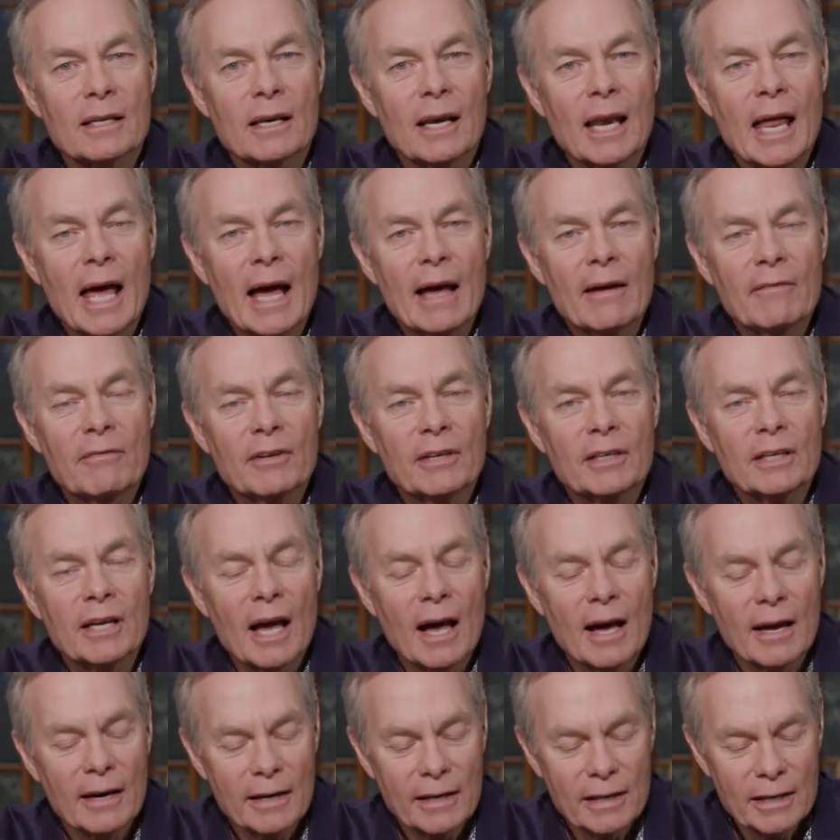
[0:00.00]
life and
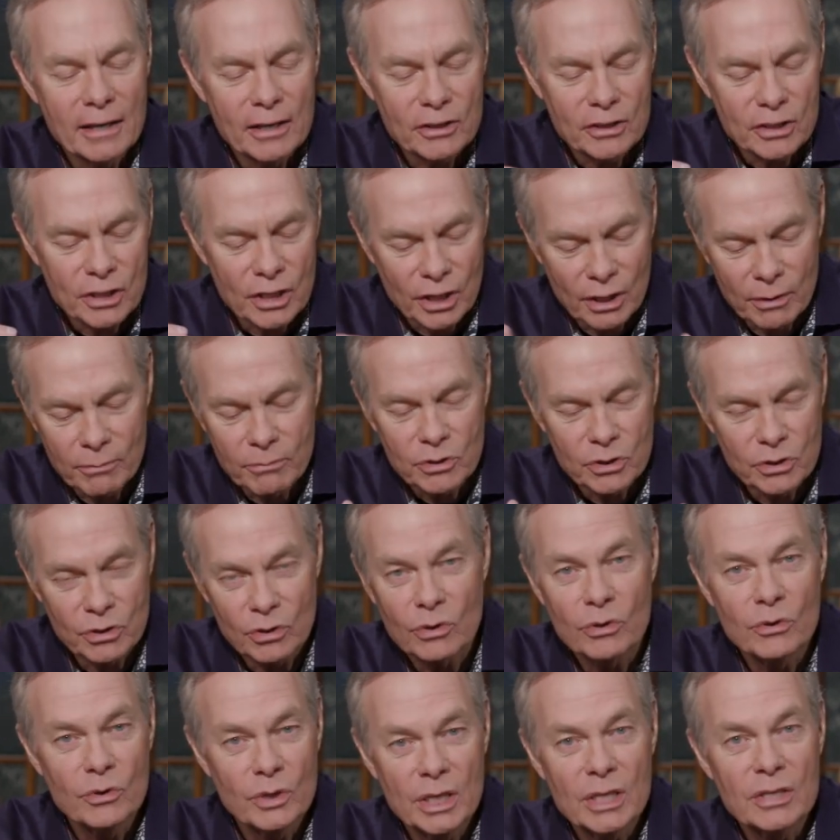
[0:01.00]
godliness comes
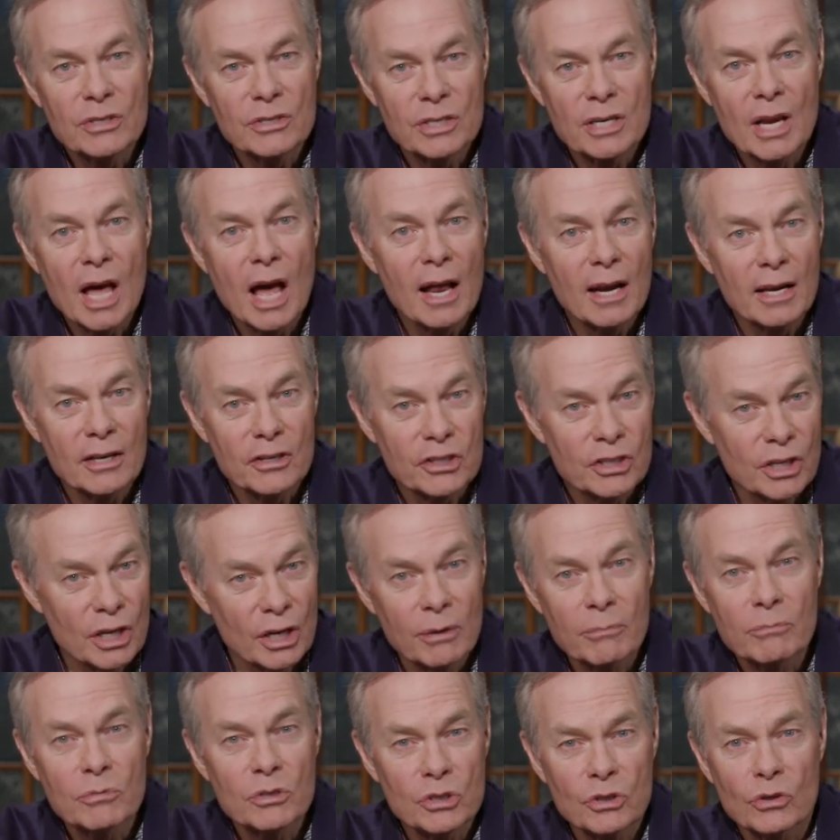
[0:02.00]
through His knowledge,
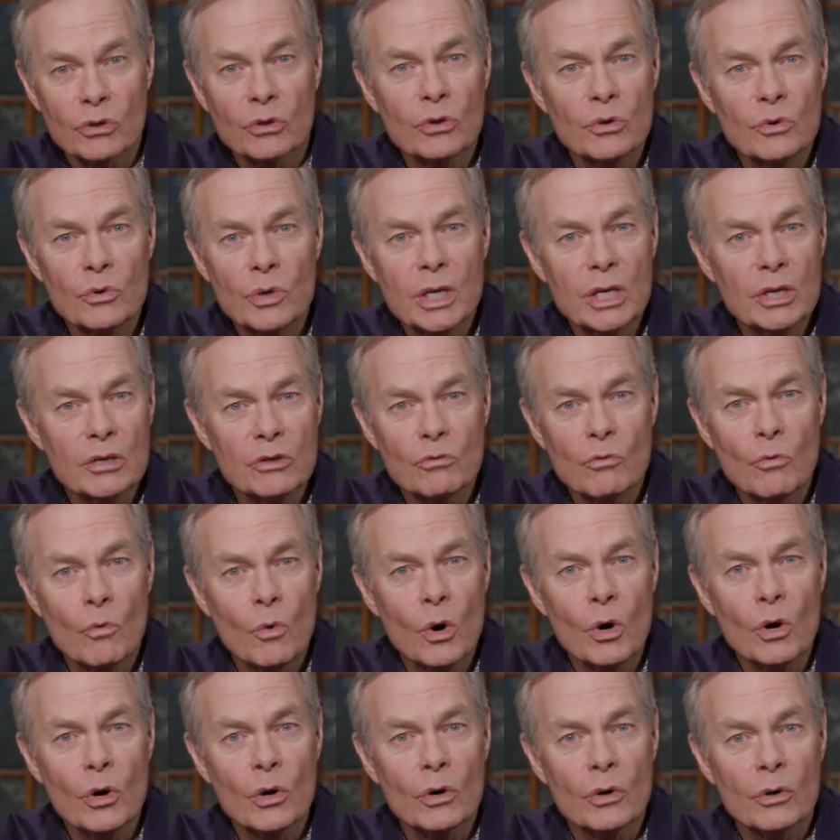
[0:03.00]
comes through His
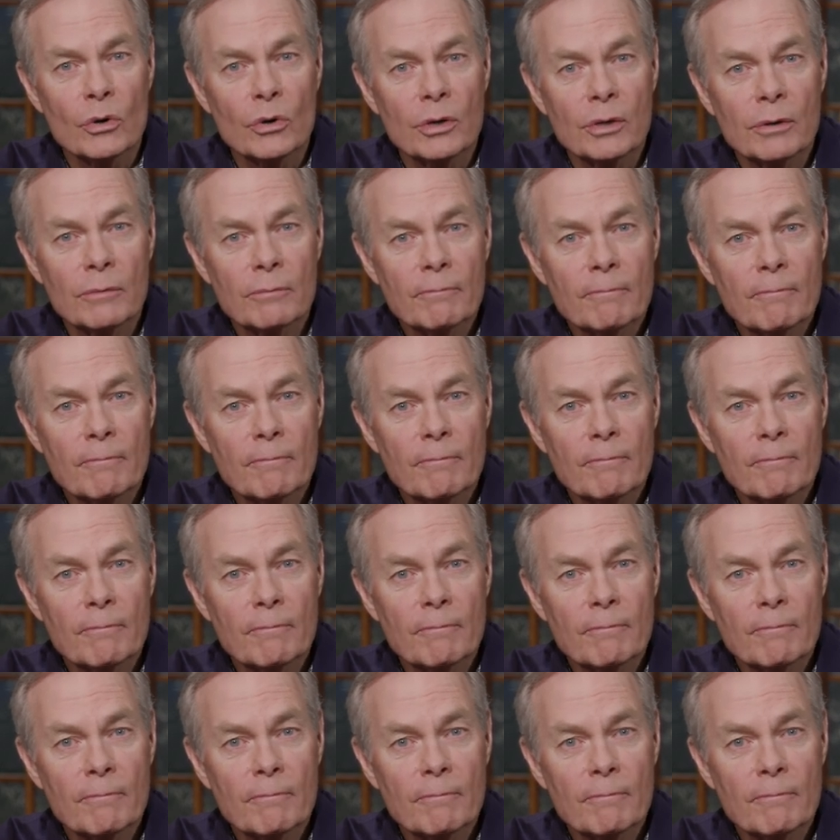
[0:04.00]
Word.